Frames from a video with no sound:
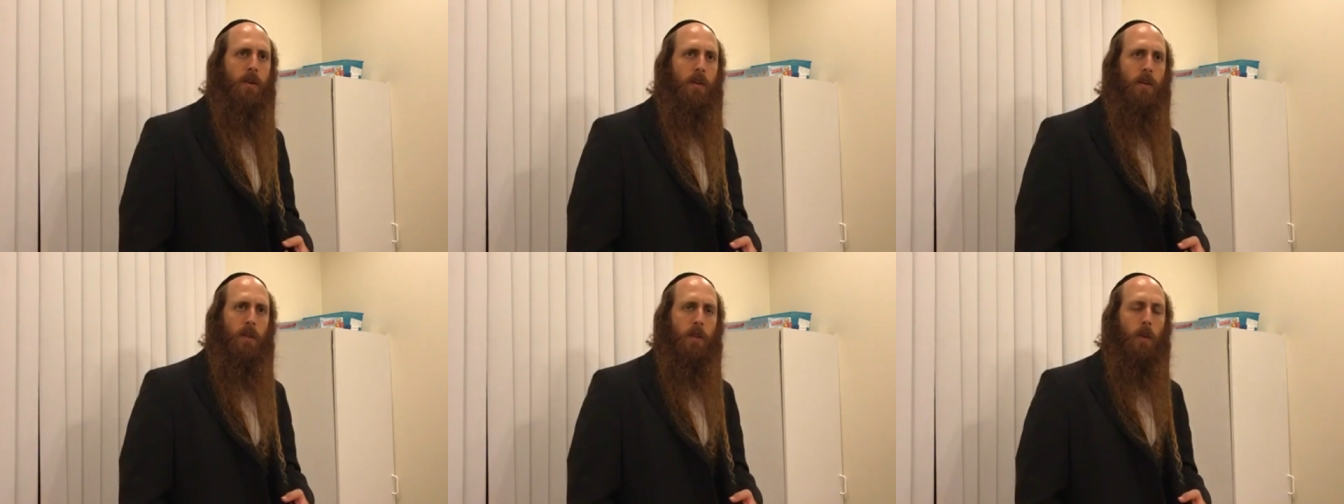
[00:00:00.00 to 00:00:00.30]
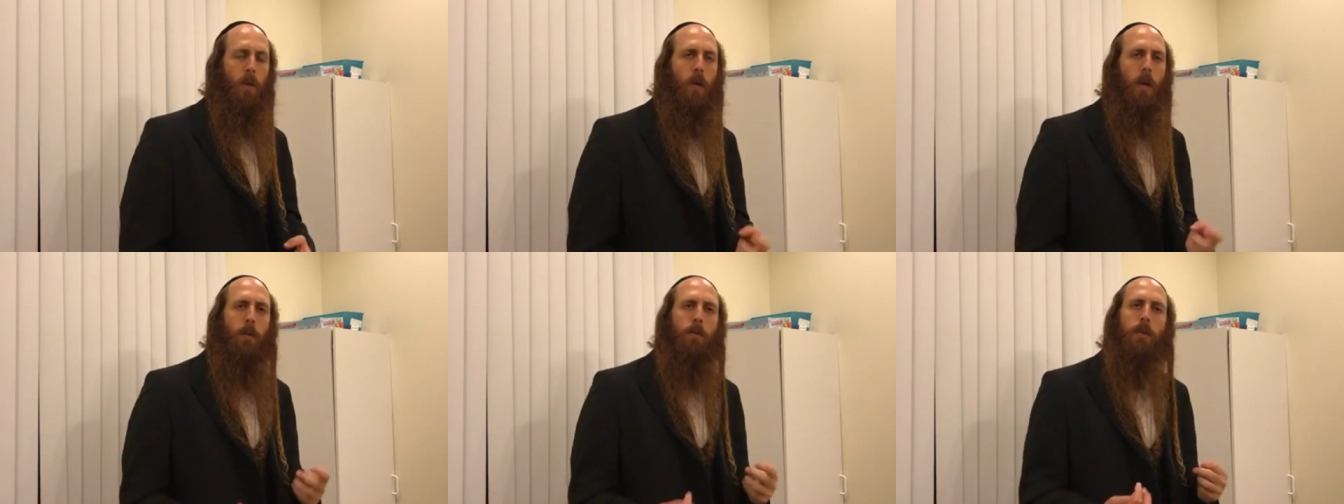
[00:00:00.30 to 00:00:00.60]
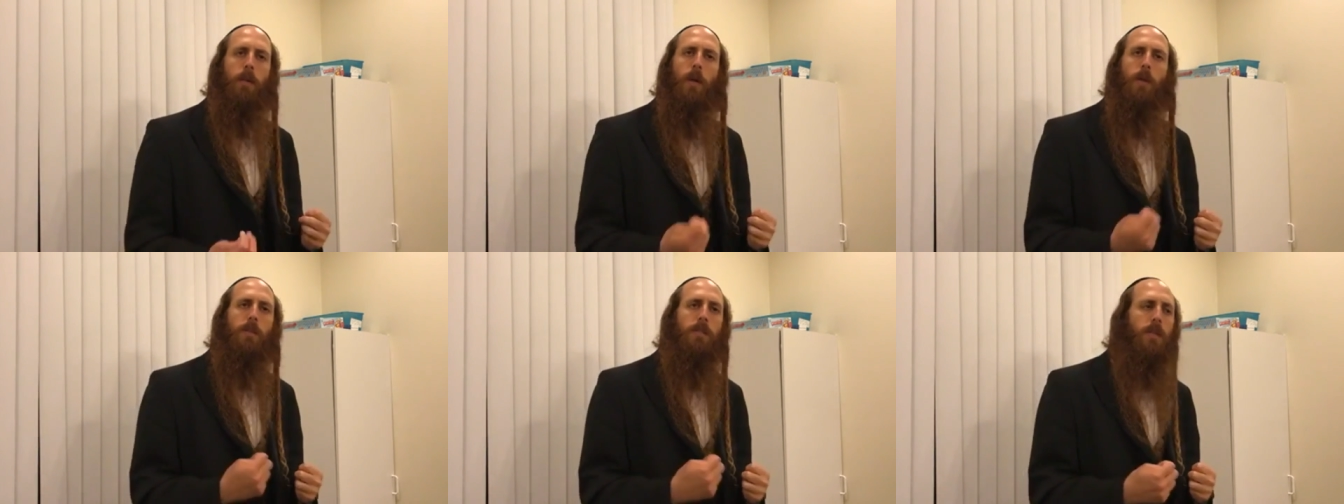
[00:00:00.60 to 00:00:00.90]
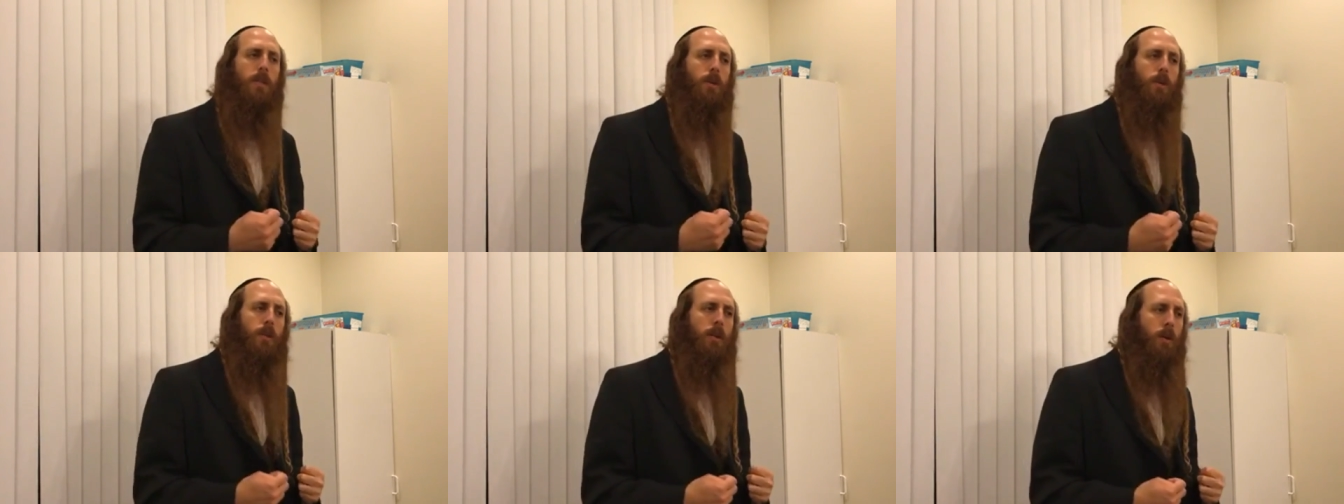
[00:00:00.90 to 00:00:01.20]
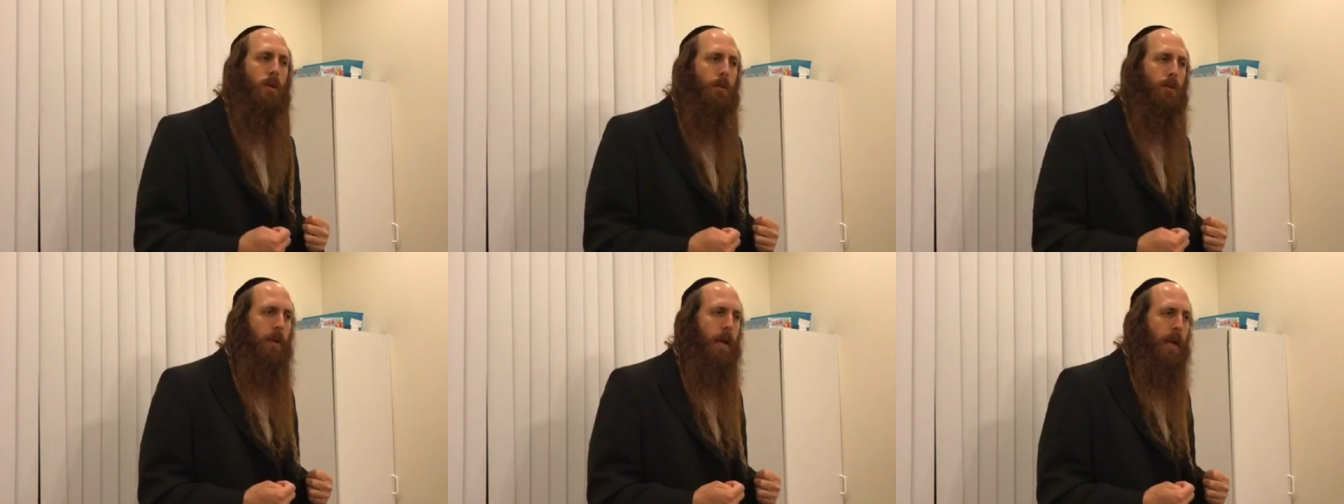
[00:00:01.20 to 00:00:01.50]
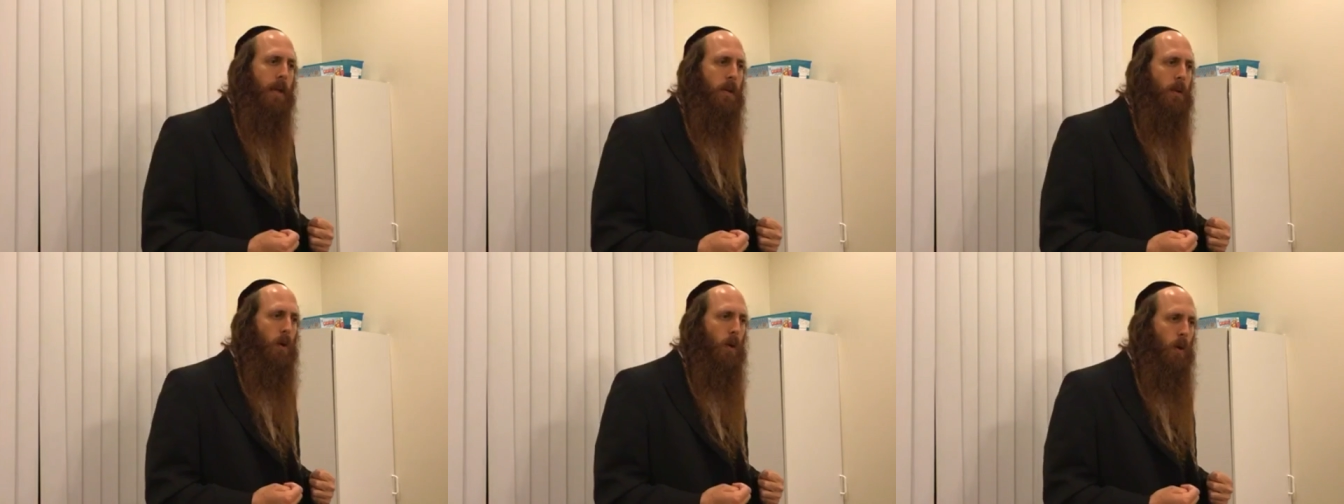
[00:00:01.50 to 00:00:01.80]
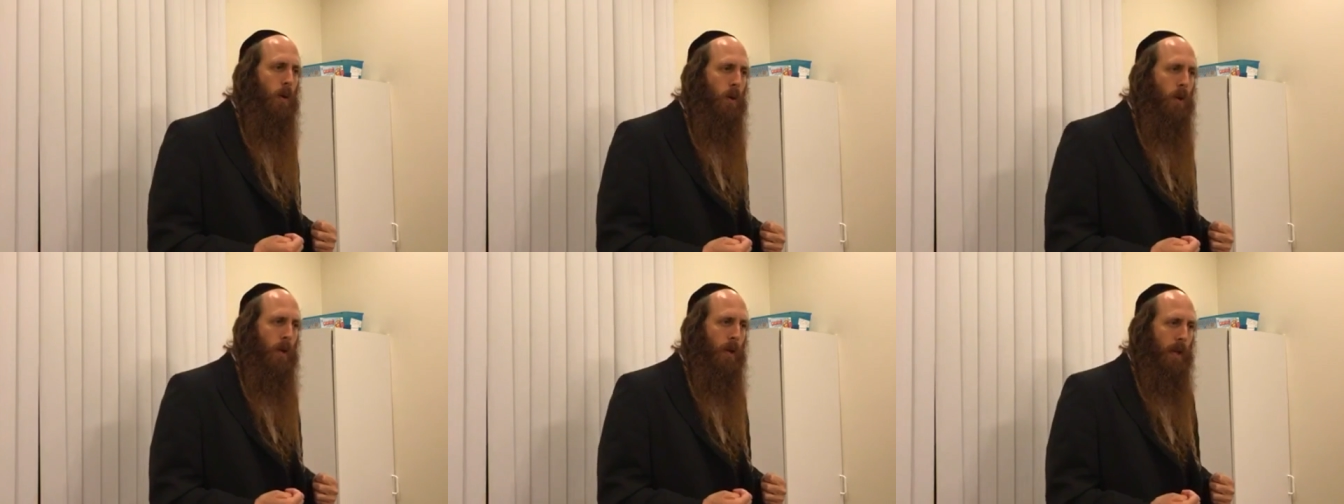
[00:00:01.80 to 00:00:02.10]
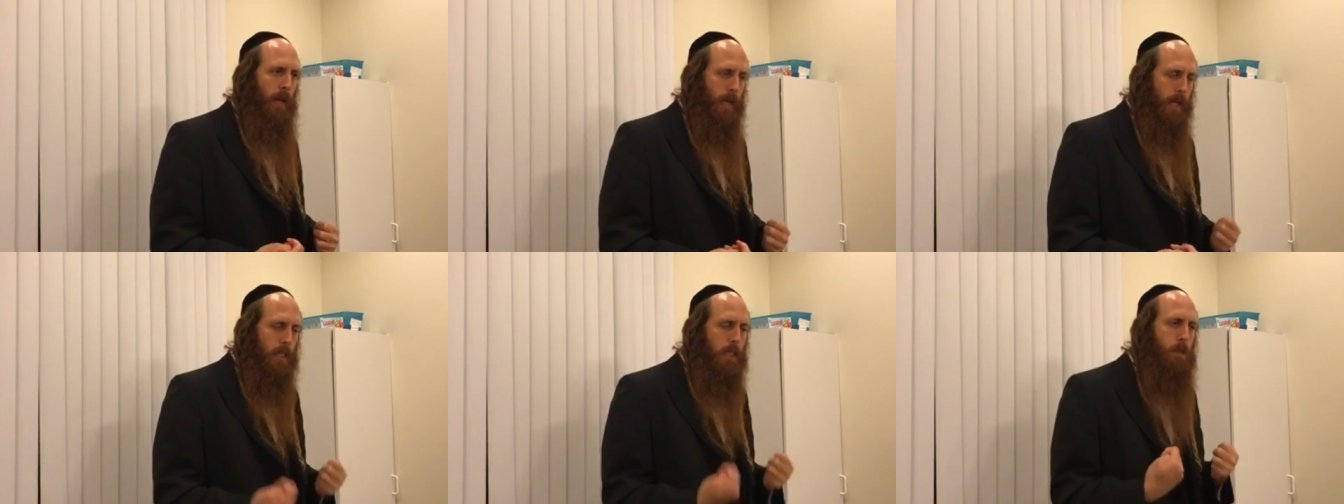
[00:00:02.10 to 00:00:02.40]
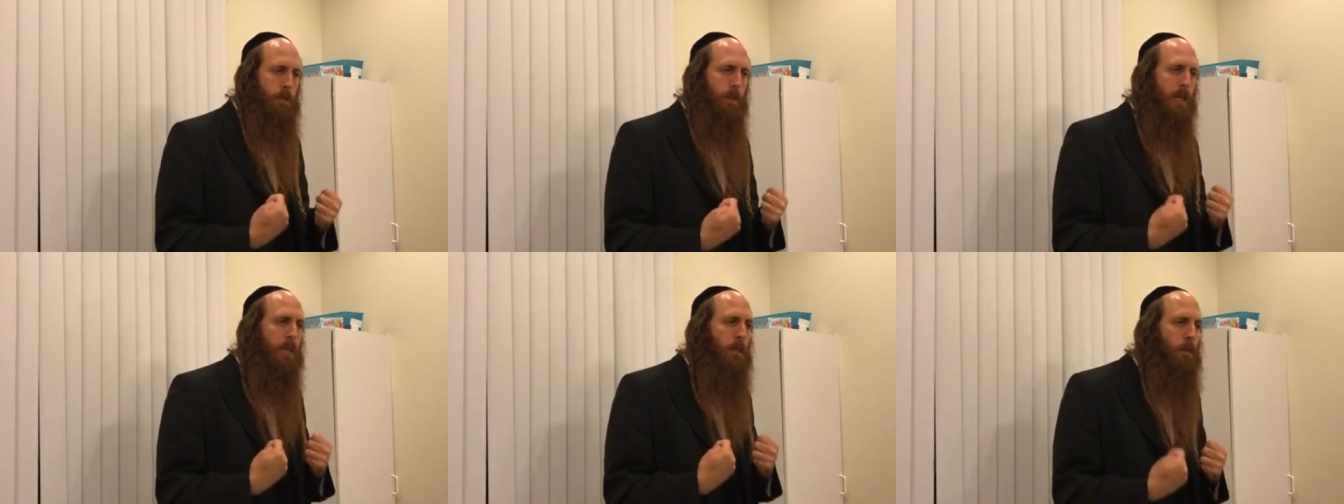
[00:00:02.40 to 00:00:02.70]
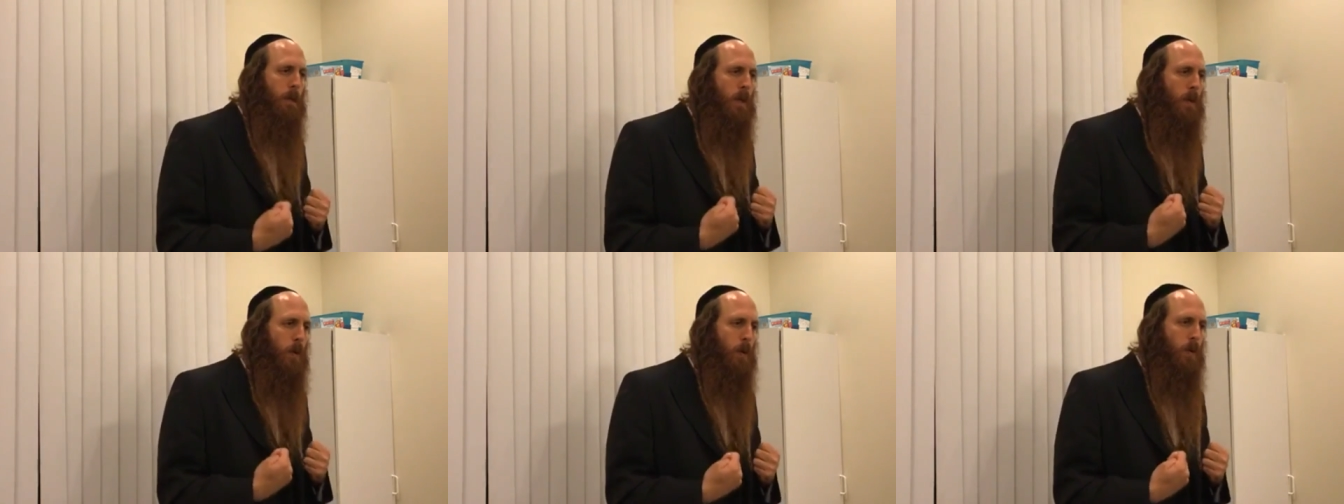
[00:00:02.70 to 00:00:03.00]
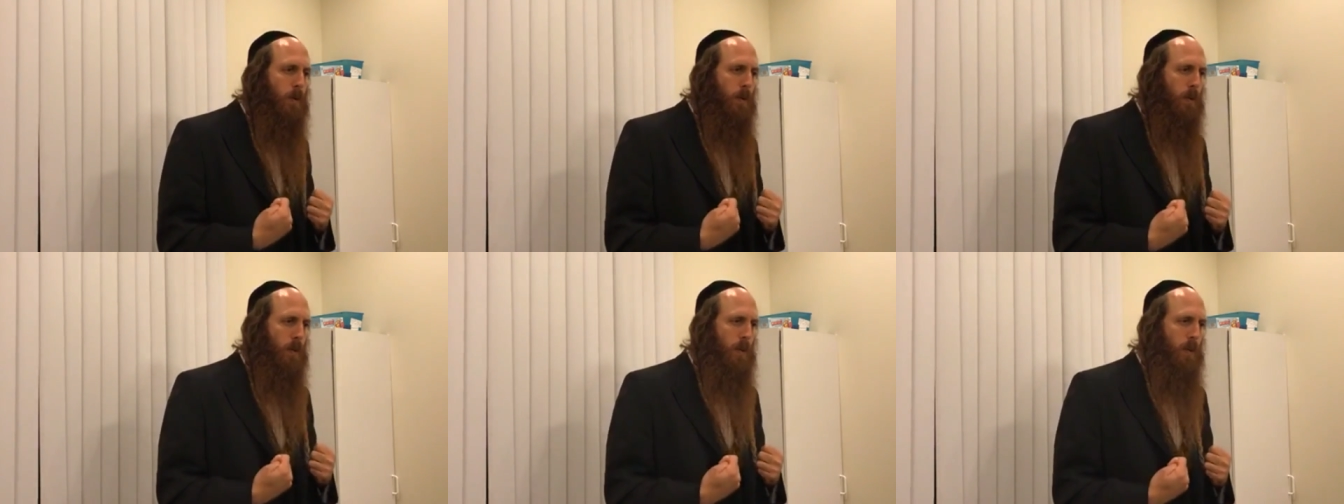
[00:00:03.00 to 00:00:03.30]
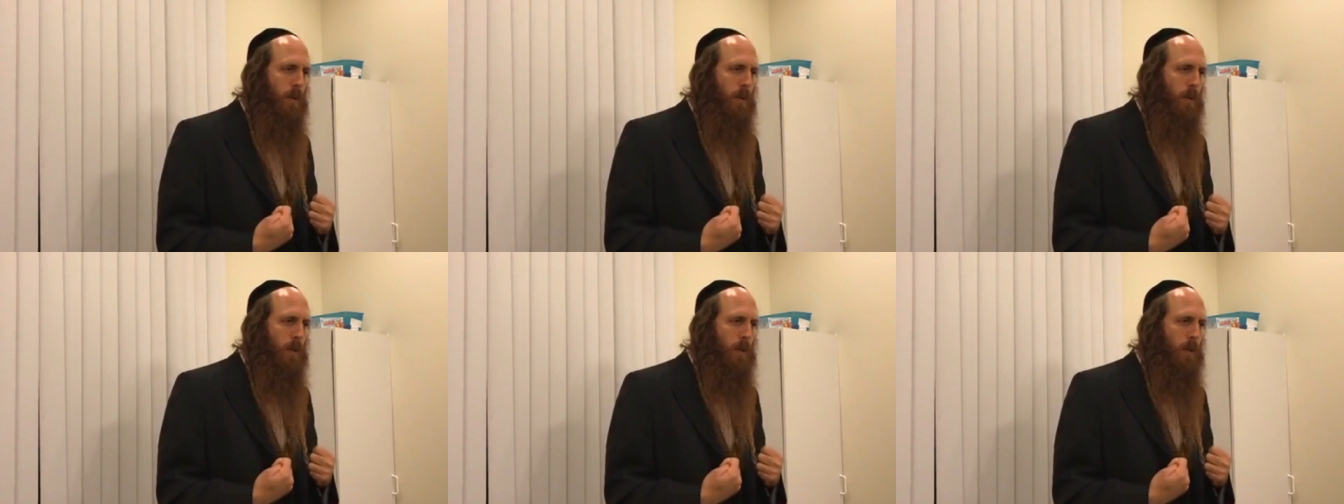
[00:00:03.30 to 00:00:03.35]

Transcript: To come closer to the Creator, it's Pnimiut.